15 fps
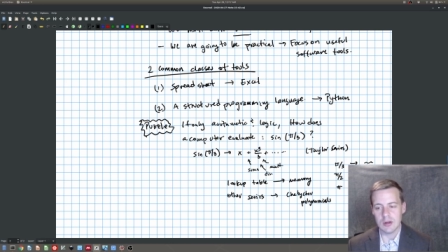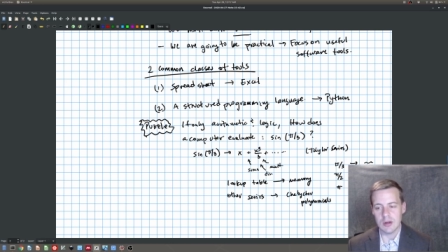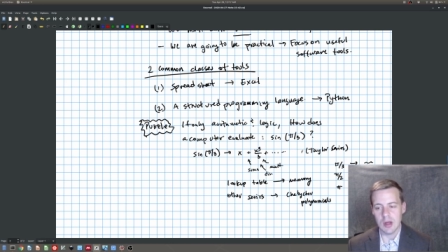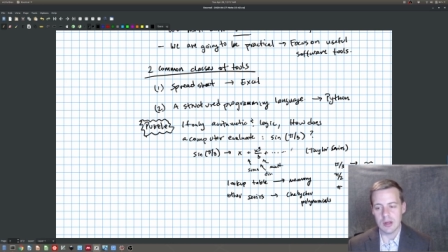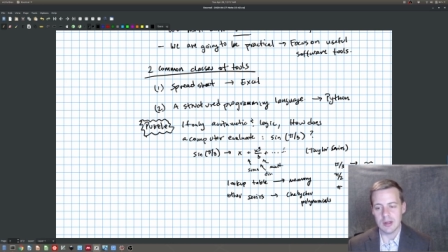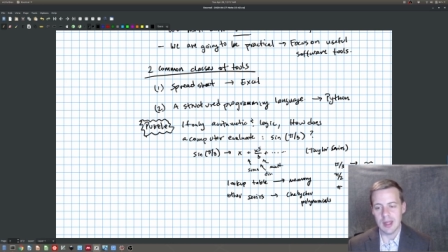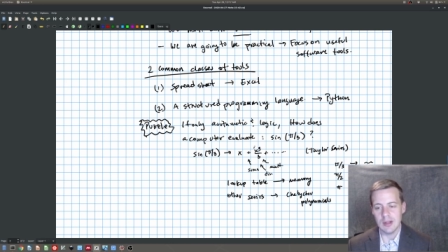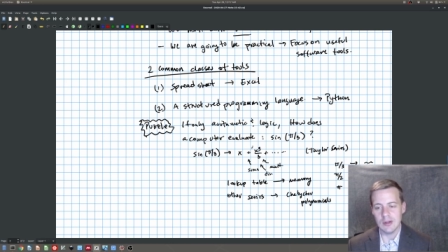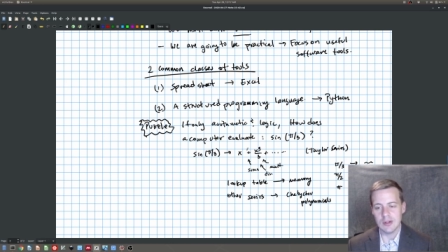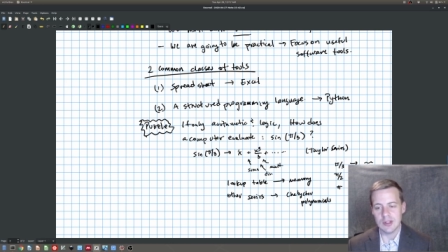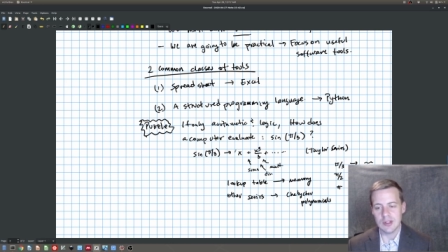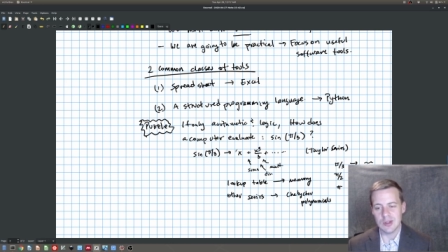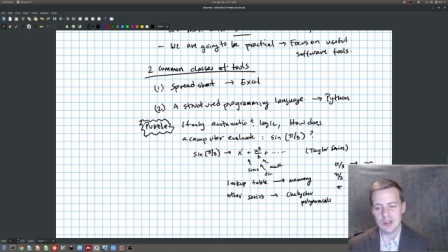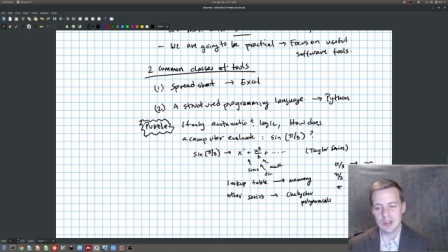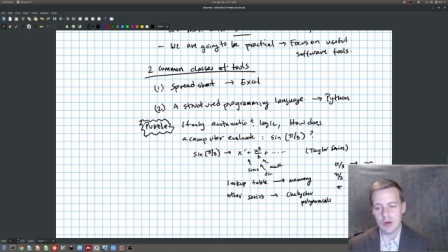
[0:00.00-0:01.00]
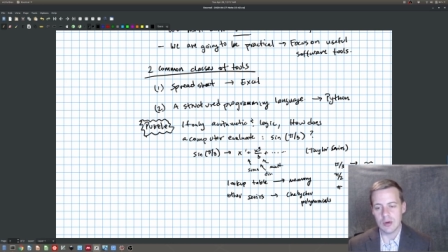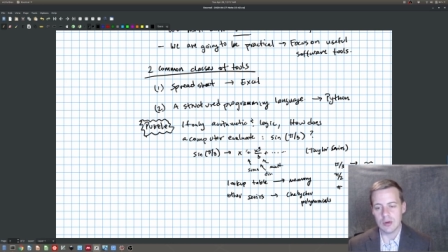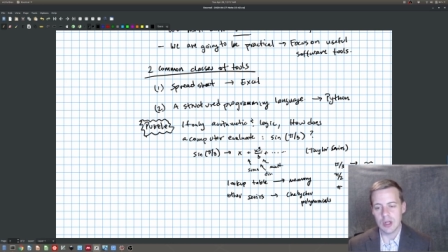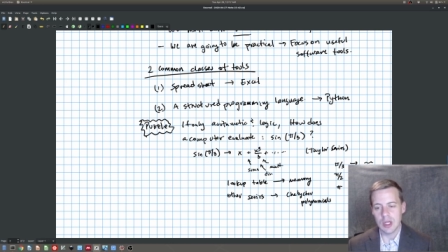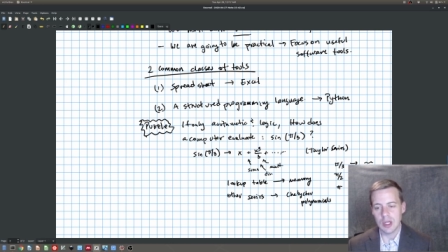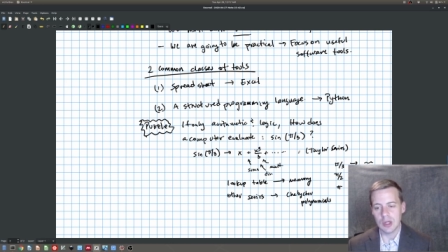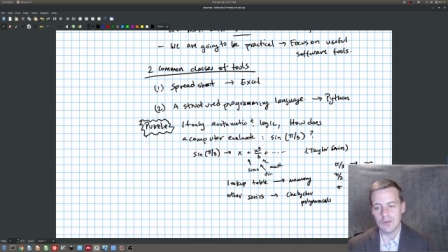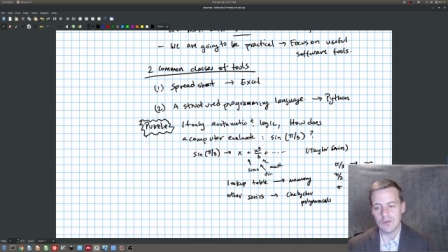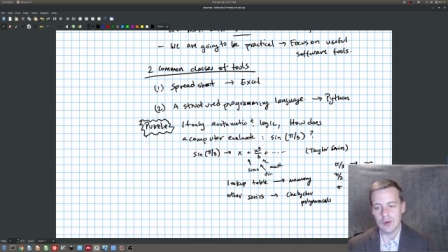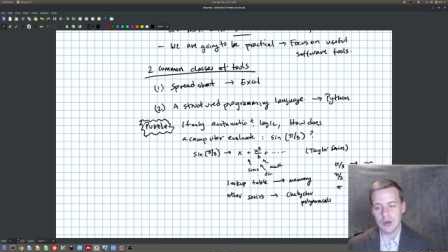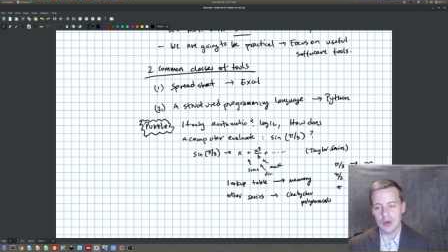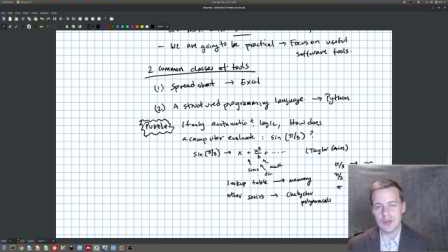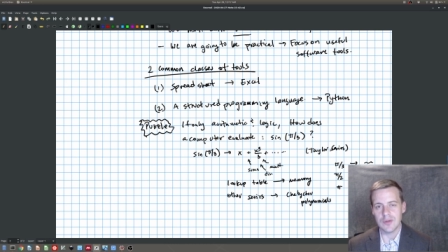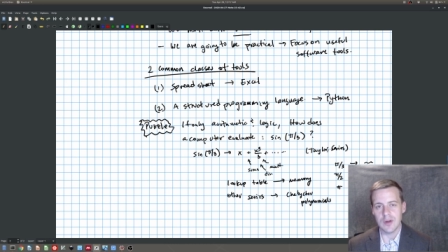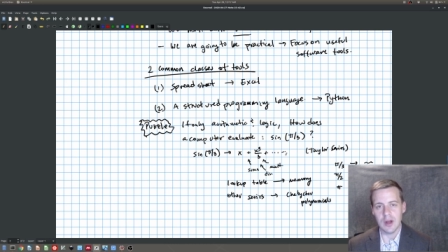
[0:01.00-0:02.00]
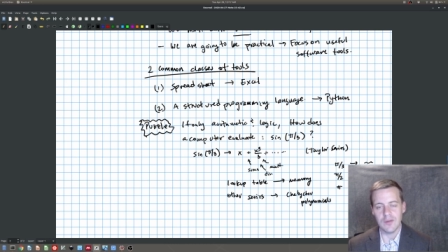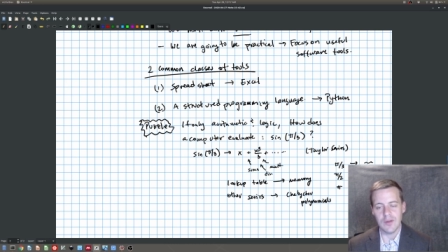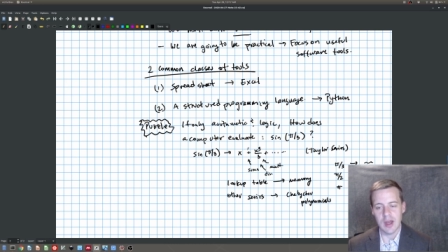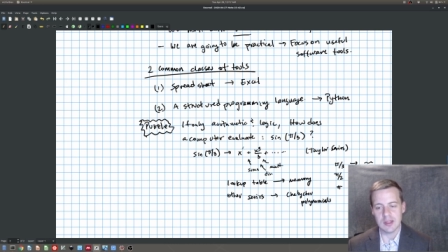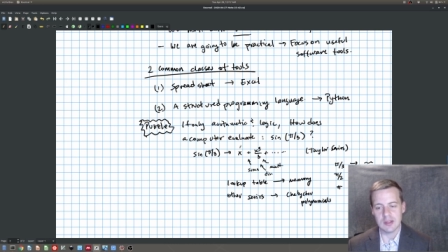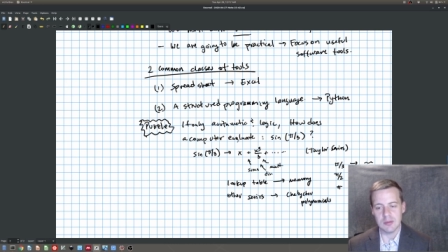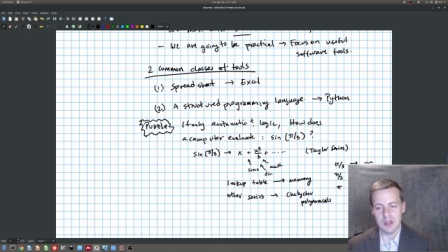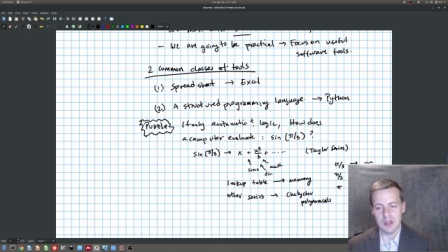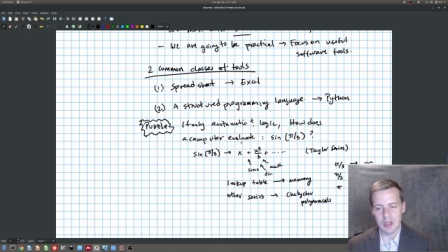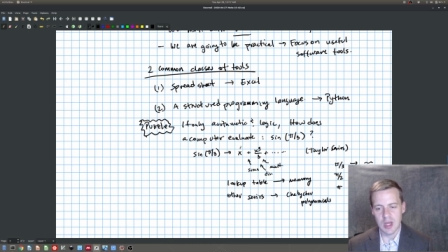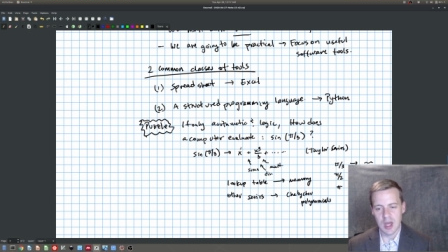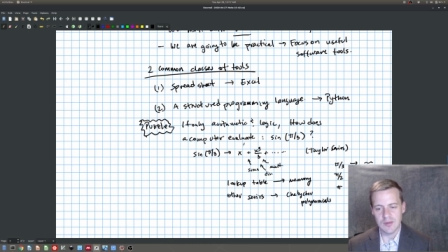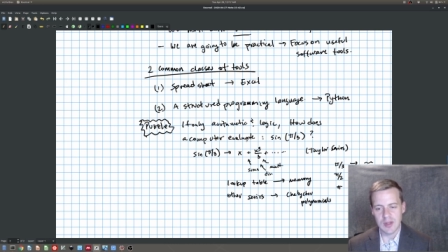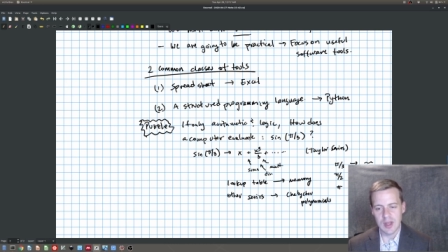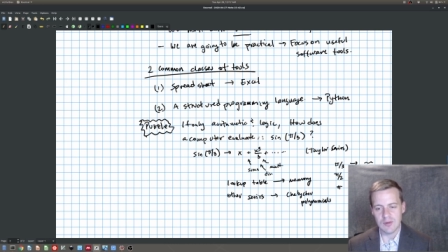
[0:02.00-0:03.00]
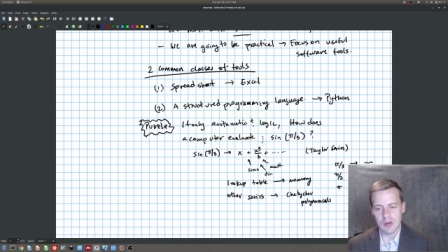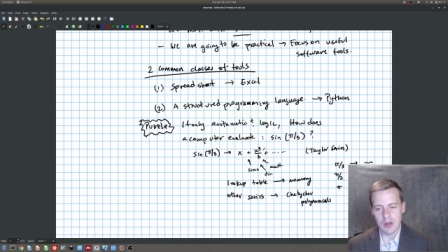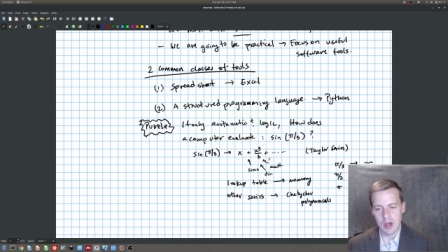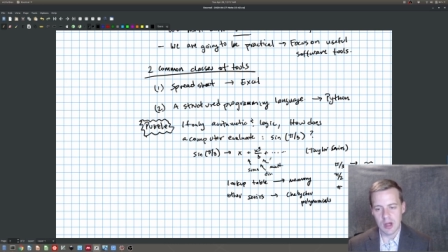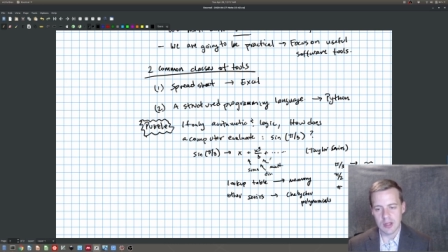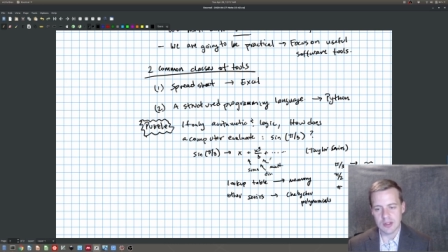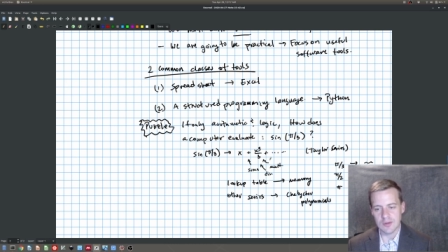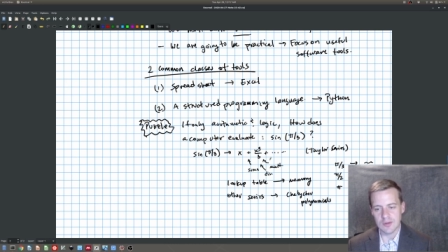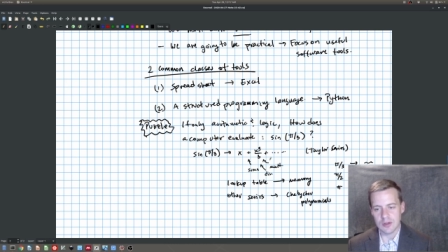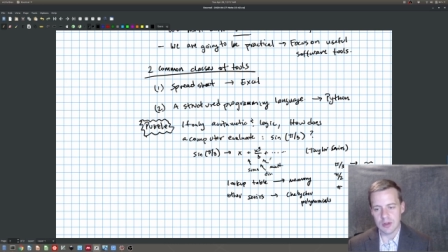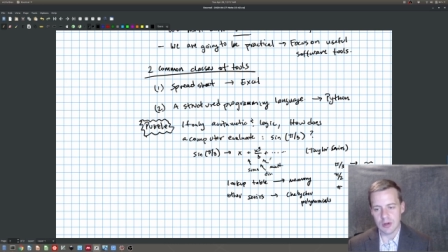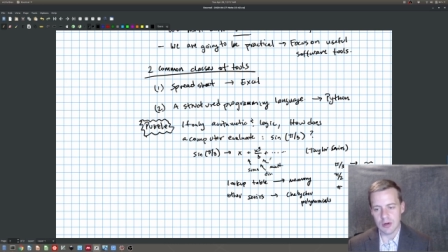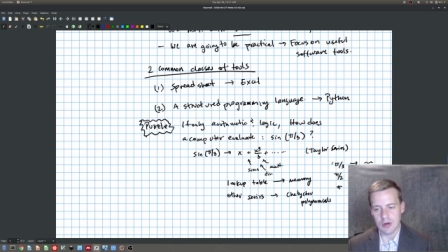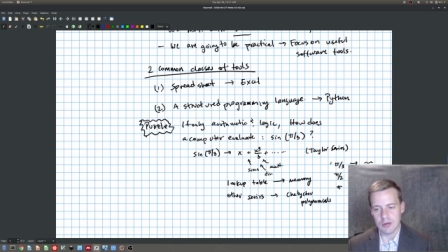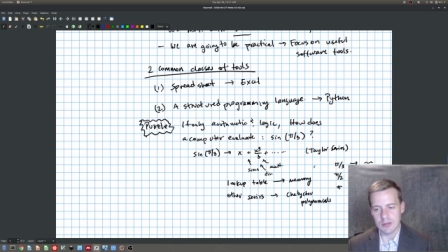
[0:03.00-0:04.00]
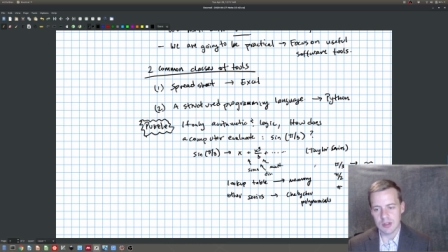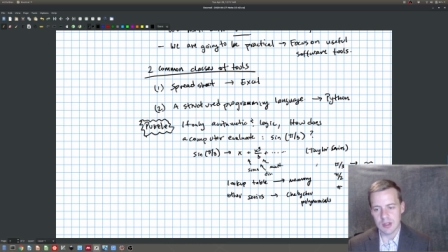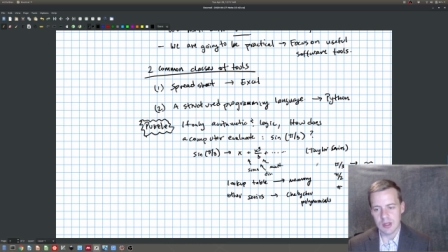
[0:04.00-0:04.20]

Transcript: Taylor series don't converge very fast, meaning you have to have lots of terms,